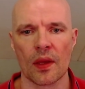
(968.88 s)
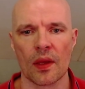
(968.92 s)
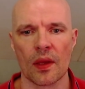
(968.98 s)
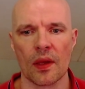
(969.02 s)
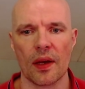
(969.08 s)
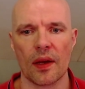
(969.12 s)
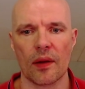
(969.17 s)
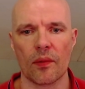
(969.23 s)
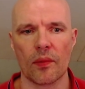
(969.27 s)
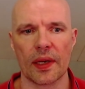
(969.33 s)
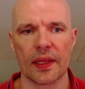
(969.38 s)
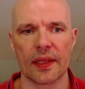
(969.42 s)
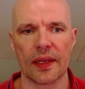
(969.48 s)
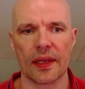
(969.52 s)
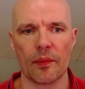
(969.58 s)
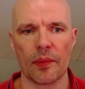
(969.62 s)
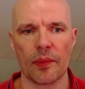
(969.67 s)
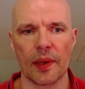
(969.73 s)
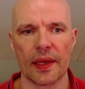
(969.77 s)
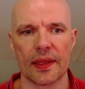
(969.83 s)
And white
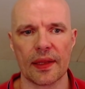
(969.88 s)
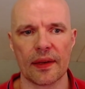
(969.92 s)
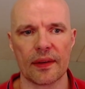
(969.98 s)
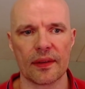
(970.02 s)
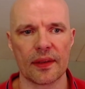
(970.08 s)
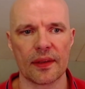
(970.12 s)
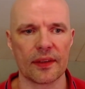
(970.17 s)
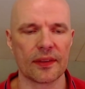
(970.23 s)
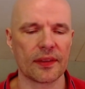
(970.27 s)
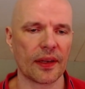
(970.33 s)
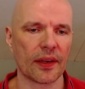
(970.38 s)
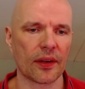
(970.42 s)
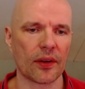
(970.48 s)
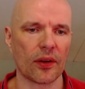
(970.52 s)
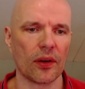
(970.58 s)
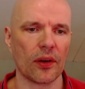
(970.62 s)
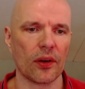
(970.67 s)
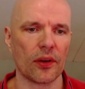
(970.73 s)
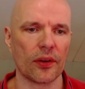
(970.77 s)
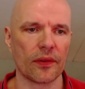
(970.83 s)
can play there. There's like a
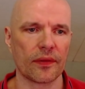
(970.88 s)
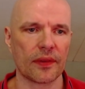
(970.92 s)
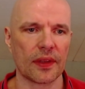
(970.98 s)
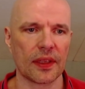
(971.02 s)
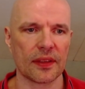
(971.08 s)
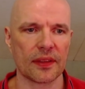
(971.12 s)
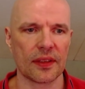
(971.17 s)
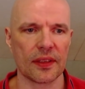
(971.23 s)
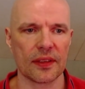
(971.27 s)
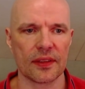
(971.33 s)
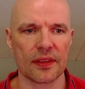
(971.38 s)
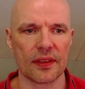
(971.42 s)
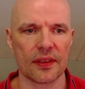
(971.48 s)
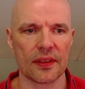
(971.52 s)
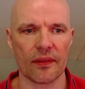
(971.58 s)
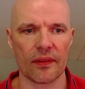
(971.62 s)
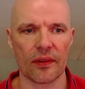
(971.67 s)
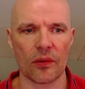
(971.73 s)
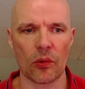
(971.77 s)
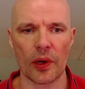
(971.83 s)
lot of this is
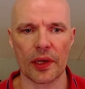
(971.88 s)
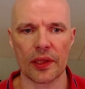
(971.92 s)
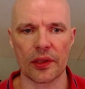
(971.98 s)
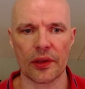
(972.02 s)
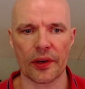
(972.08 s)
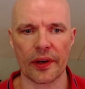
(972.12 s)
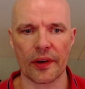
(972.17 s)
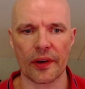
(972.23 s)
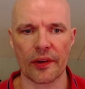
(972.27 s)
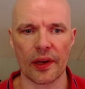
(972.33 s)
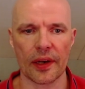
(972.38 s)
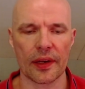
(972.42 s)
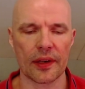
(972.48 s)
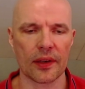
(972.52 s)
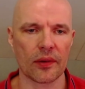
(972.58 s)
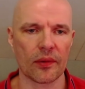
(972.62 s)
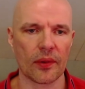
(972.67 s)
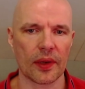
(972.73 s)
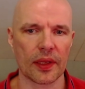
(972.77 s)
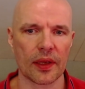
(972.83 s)
the quite rare line.
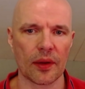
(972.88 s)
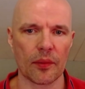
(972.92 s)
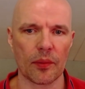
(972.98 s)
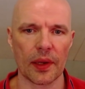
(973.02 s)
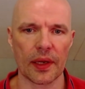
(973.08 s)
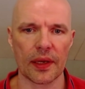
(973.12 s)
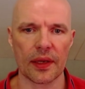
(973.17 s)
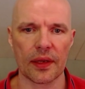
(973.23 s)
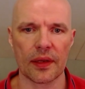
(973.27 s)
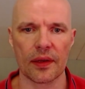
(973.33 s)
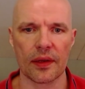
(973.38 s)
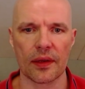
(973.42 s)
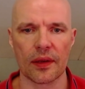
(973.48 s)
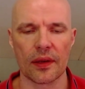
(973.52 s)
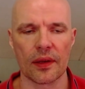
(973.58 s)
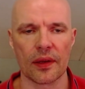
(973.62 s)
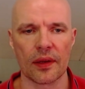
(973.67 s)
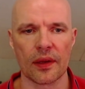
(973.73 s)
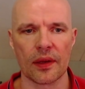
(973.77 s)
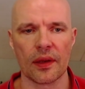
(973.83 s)
White can play
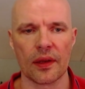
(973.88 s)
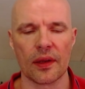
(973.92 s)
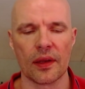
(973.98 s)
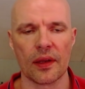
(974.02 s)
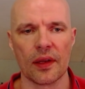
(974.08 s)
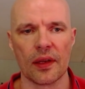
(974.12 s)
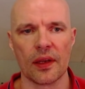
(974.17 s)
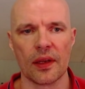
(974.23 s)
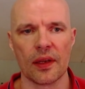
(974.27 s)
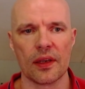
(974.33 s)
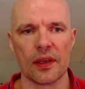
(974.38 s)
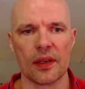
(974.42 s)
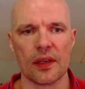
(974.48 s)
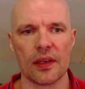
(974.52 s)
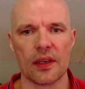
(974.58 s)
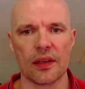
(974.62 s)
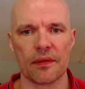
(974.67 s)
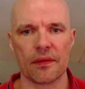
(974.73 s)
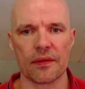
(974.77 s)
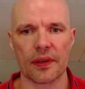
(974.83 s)

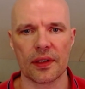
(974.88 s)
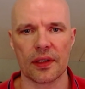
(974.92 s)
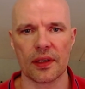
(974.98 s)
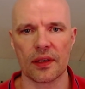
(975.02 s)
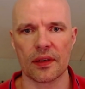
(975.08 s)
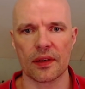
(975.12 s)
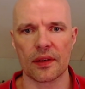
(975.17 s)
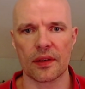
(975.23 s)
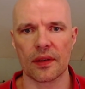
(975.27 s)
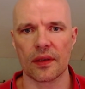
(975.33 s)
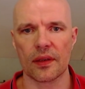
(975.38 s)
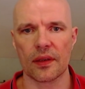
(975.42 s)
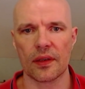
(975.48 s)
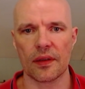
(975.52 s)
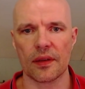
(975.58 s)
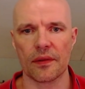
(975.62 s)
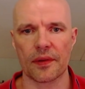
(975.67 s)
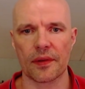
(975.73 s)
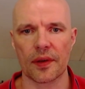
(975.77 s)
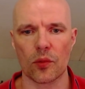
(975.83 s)
different
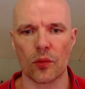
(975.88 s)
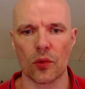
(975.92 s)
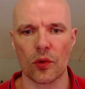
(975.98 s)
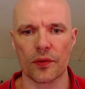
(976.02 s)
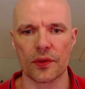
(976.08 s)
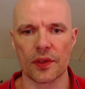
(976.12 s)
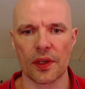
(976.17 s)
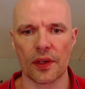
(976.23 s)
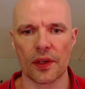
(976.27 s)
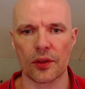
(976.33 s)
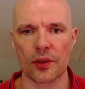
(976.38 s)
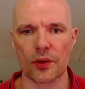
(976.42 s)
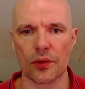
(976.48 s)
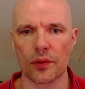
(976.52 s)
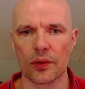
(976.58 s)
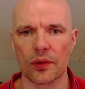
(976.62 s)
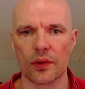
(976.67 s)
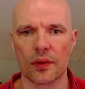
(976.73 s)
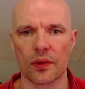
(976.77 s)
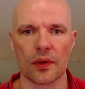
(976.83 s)
moves here
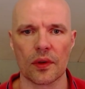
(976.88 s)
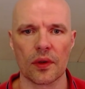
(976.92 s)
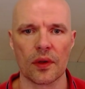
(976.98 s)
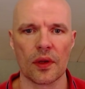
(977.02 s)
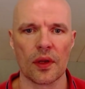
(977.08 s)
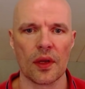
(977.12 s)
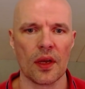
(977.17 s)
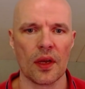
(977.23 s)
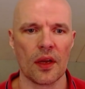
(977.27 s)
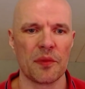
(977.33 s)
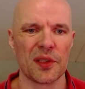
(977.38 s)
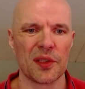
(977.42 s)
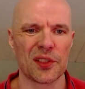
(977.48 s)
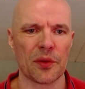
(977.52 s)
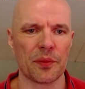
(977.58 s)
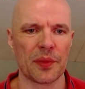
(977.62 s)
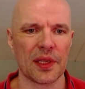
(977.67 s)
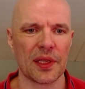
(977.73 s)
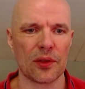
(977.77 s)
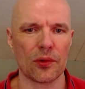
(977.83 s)
too. Bishop
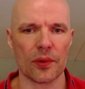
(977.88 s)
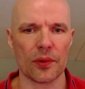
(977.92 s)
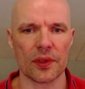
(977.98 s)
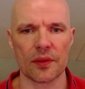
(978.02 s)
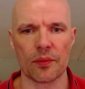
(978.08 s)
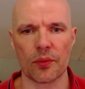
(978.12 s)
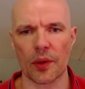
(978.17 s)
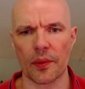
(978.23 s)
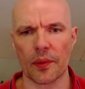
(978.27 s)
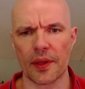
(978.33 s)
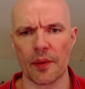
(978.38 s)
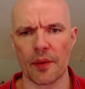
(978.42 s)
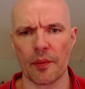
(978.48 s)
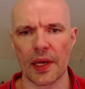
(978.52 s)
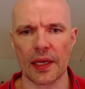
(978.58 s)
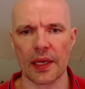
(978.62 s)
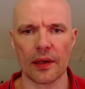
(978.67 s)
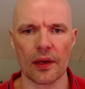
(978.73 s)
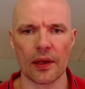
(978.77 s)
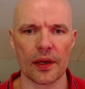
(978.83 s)
e2 is probably the
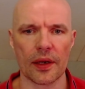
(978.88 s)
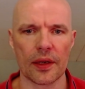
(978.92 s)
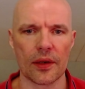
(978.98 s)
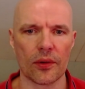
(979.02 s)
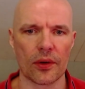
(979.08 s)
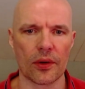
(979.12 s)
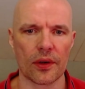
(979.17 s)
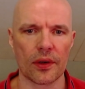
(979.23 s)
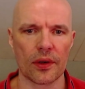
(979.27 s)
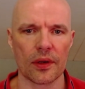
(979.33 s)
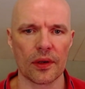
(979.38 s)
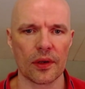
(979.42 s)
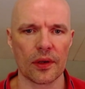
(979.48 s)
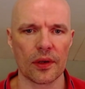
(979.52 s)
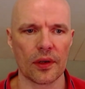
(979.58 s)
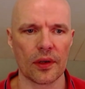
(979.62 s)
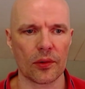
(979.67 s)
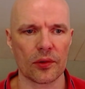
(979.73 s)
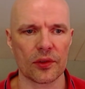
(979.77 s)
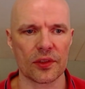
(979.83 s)
main line, or
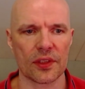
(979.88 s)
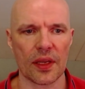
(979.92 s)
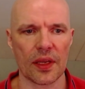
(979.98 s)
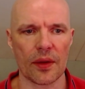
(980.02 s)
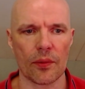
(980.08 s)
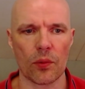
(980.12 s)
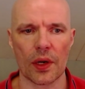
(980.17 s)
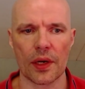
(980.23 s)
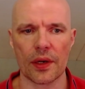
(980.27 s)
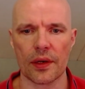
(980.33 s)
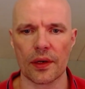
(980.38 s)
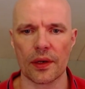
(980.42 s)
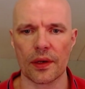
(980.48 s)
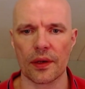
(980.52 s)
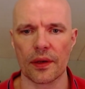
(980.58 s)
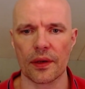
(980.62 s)
rook c1.